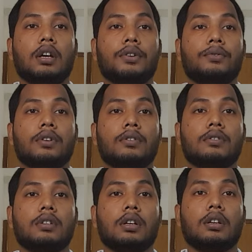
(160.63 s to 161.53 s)

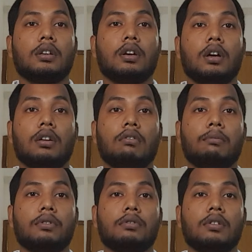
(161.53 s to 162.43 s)
Introduced in
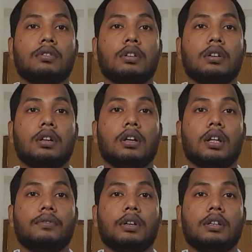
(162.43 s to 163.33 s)
November
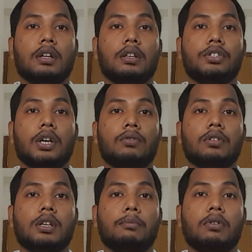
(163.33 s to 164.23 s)
2011, the
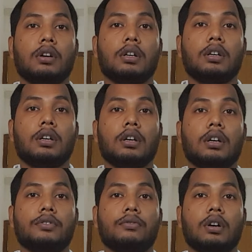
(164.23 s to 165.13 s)
genuine temporary
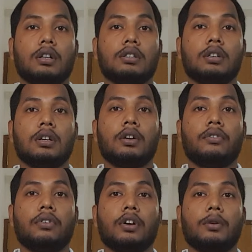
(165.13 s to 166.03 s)
entrant
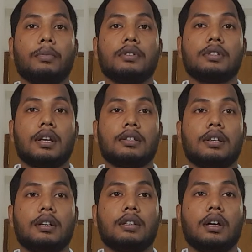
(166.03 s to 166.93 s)
requirement says
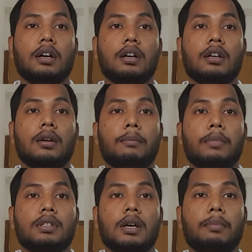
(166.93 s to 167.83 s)
that the
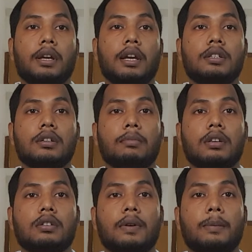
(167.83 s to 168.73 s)
visa application
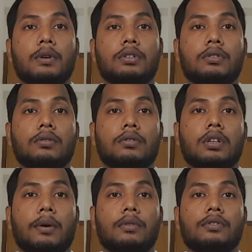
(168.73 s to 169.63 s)
must be able to
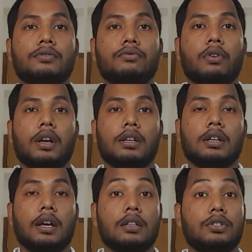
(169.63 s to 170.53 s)
demonstrate
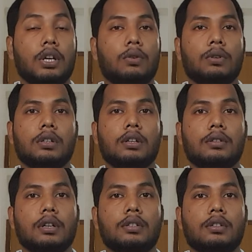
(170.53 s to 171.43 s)
a genuine
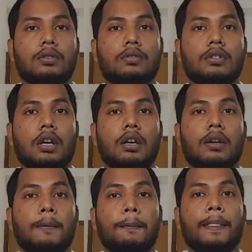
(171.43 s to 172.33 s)
intention to stay
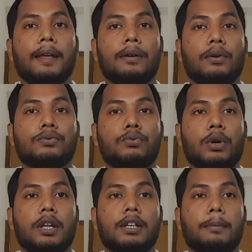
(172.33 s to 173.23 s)
in
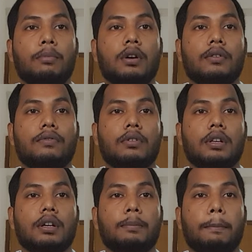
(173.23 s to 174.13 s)
Australia temporarily for
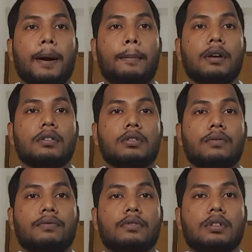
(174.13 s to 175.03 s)
the purpose
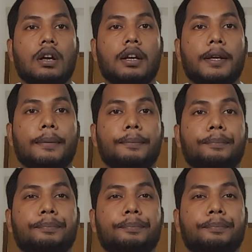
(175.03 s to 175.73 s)
of study,